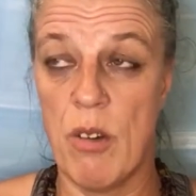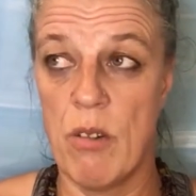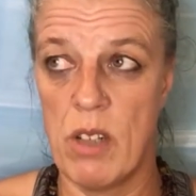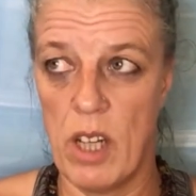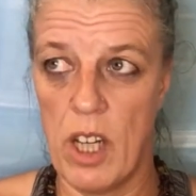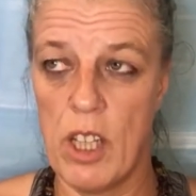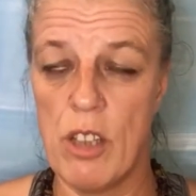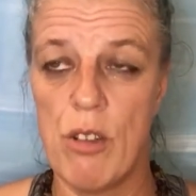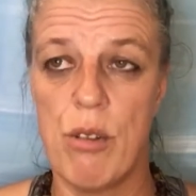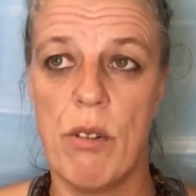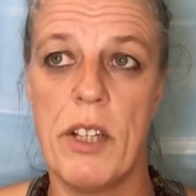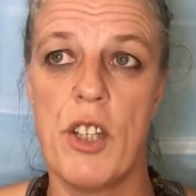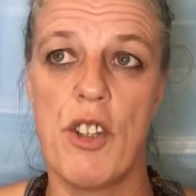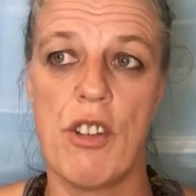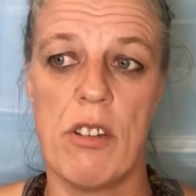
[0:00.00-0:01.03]
your
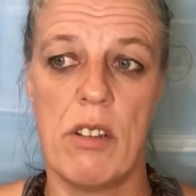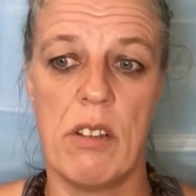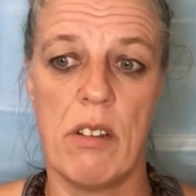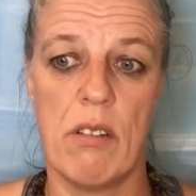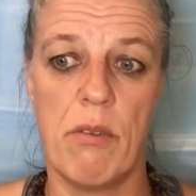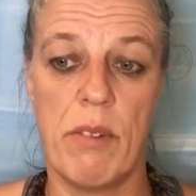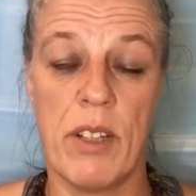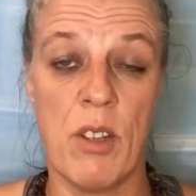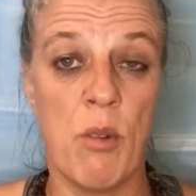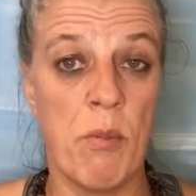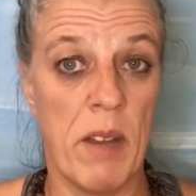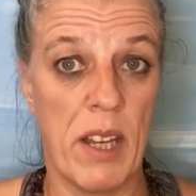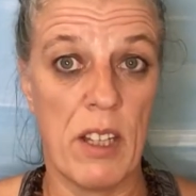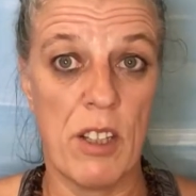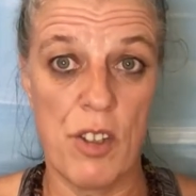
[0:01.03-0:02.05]
intuition when you
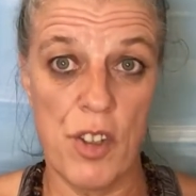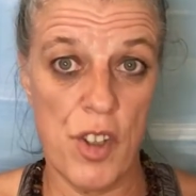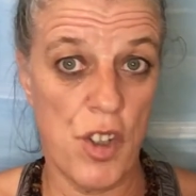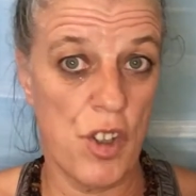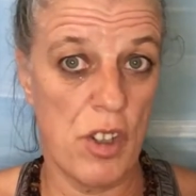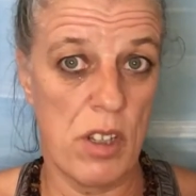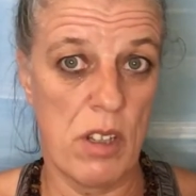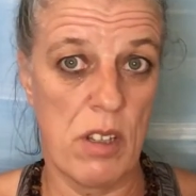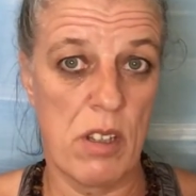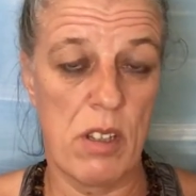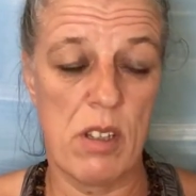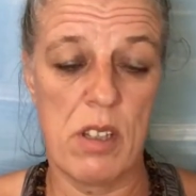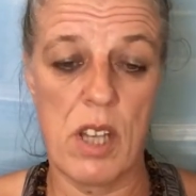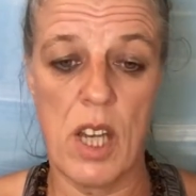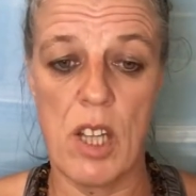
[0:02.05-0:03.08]
make
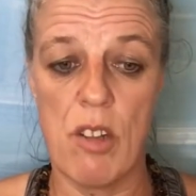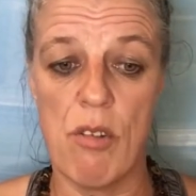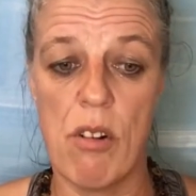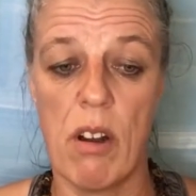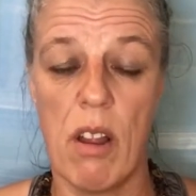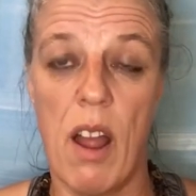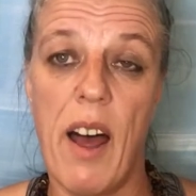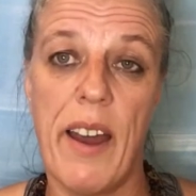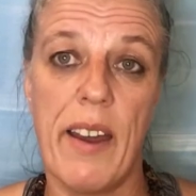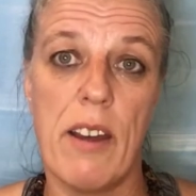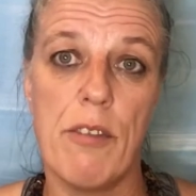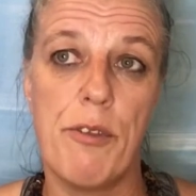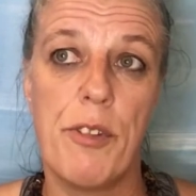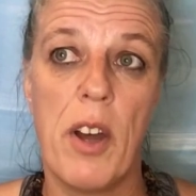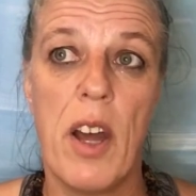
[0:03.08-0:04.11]
decisions in your
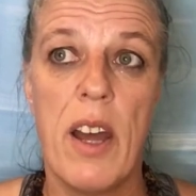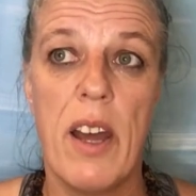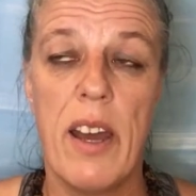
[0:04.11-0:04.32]
life.